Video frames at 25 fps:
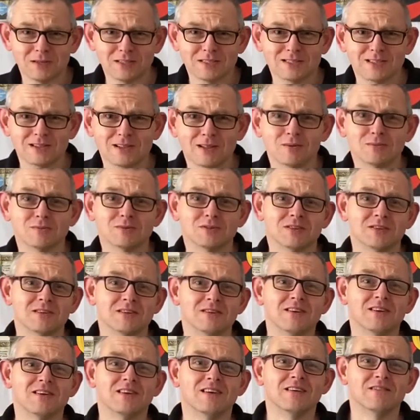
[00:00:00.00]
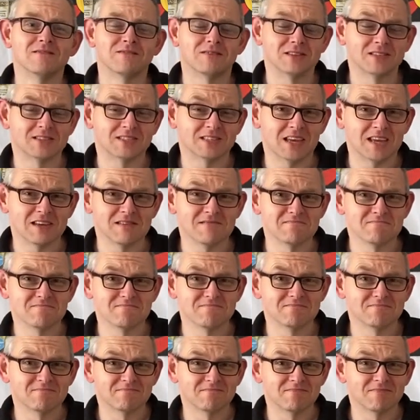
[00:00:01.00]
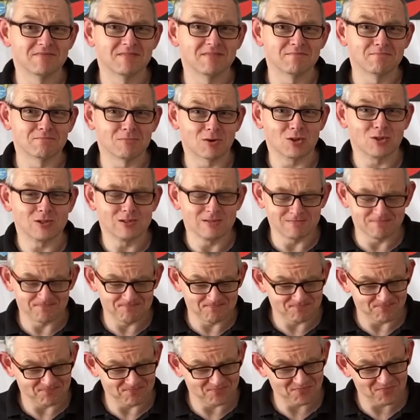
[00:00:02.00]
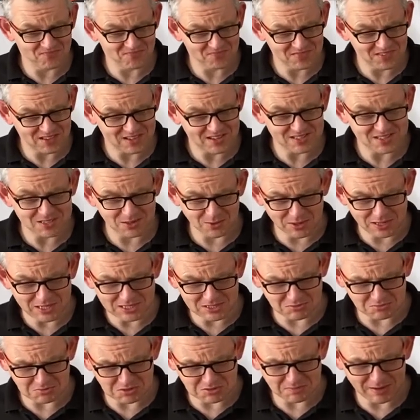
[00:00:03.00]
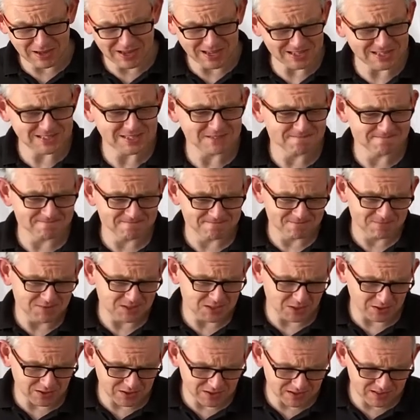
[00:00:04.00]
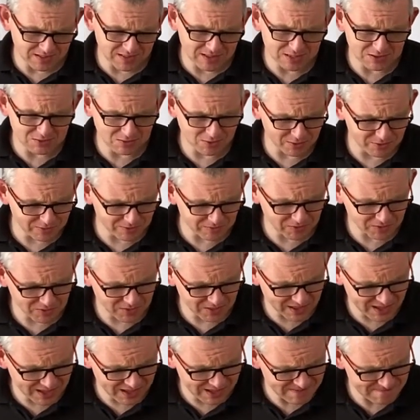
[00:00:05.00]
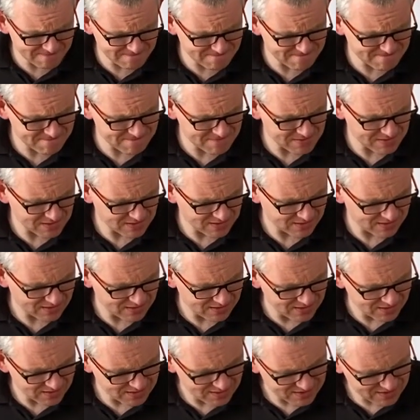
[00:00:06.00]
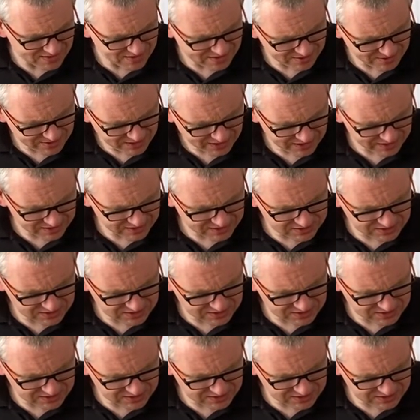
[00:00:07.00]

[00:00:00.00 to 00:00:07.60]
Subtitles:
pistol option for the same model. So we had some spares. So that's what we've done there. Okay,